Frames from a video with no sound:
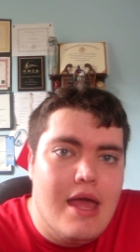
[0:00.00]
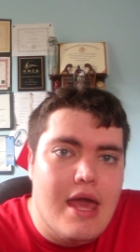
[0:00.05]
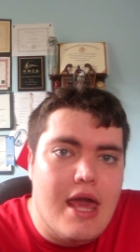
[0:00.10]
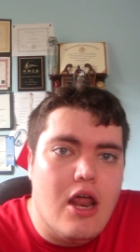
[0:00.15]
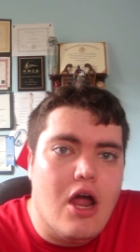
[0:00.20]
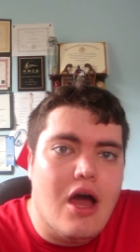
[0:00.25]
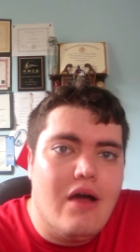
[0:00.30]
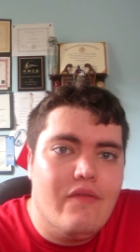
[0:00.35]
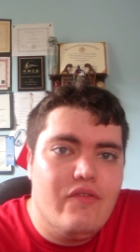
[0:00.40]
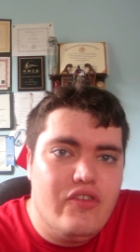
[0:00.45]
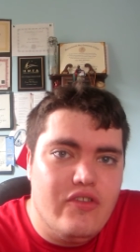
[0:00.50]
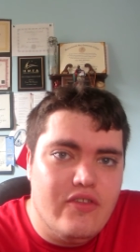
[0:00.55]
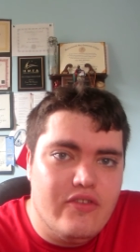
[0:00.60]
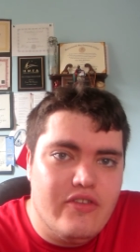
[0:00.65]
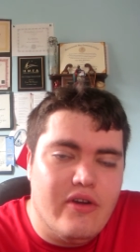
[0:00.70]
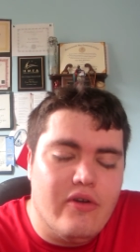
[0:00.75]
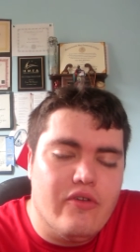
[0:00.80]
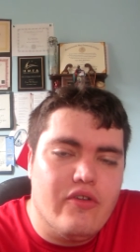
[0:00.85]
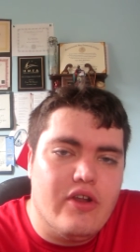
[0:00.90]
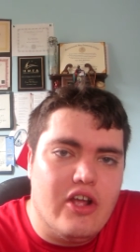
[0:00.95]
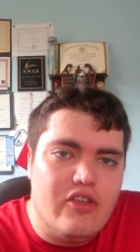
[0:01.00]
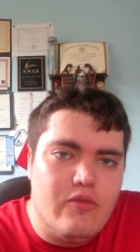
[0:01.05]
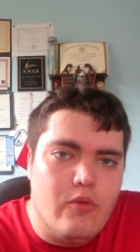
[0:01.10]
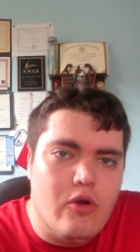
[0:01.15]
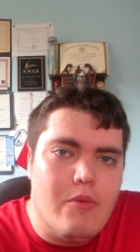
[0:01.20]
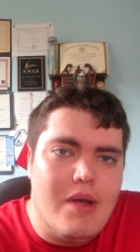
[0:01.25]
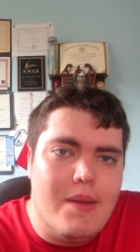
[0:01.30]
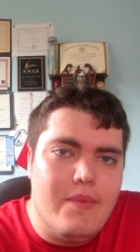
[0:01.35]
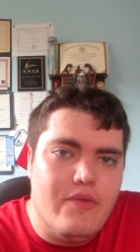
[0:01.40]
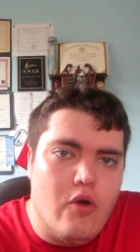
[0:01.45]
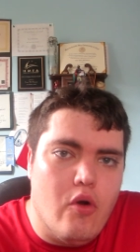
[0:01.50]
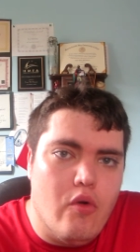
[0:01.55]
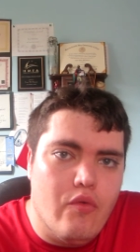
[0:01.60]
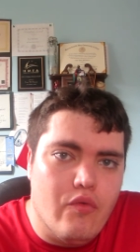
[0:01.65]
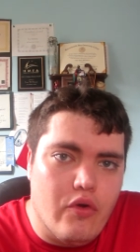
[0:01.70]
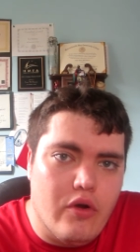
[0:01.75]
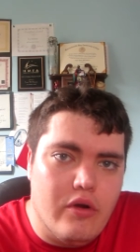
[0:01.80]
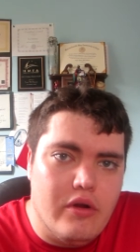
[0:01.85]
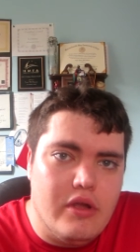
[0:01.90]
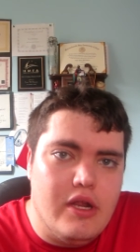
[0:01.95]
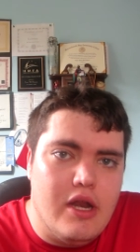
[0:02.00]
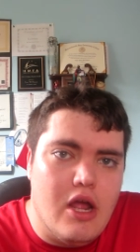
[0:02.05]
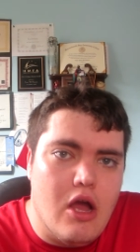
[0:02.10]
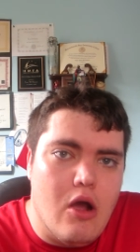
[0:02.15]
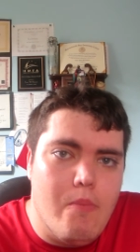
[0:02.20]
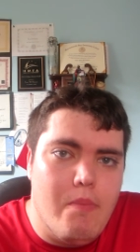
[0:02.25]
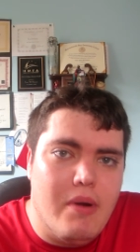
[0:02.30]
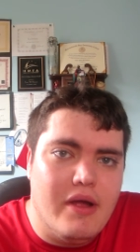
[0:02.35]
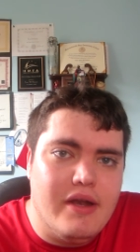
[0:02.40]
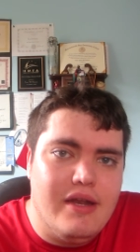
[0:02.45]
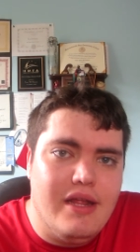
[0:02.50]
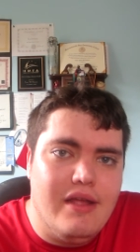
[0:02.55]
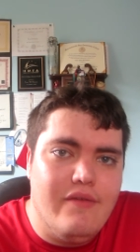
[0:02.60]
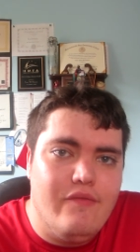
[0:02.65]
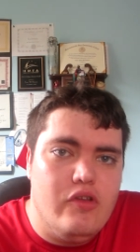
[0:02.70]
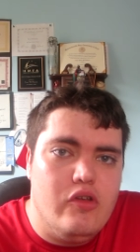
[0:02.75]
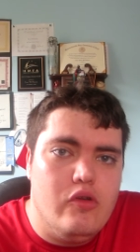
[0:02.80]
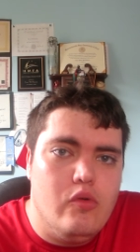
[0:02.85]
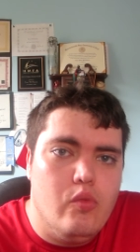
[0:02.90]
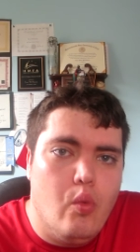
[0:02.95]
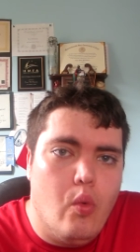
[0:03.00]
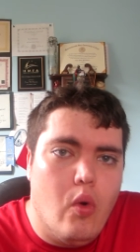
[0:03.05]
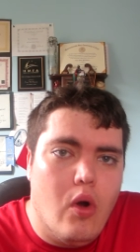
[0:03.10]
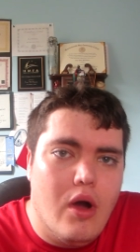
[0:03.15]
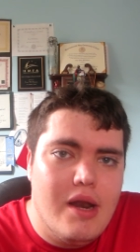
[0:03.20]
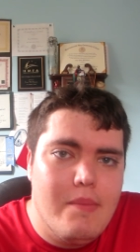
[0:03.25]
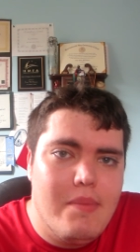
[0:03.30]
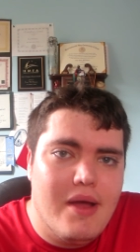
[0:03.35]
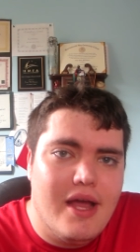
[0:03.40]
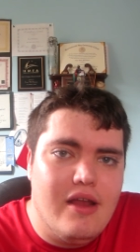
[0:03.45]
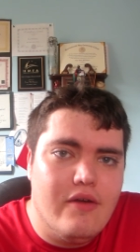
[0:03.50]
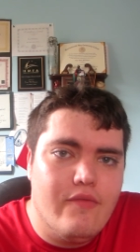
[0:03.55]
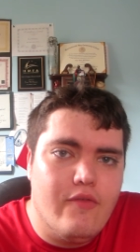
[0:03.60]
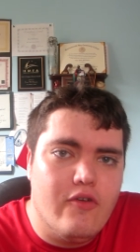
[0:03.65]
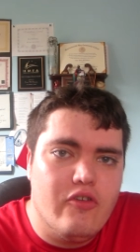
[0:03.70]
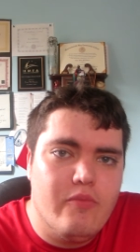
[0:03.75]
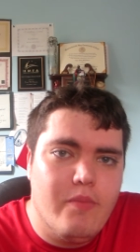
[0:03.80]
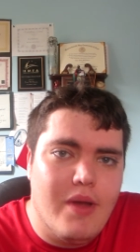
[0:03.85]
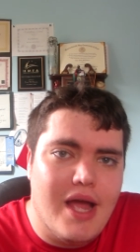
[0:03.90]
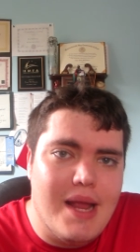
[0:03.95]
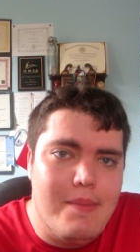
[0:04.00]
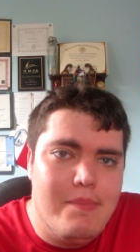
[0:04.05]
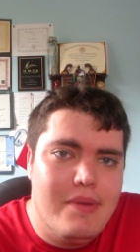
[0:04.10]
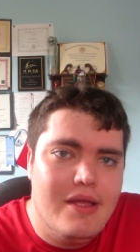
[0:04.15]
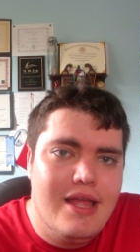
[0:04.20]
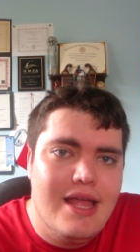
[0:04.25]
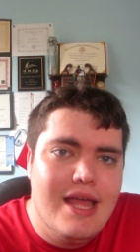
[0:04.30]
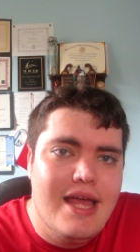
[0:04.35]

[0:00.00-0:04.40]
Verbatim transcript: and obviously the series on how to smoke pipe is over, you know, but if you want to buy your first pipe,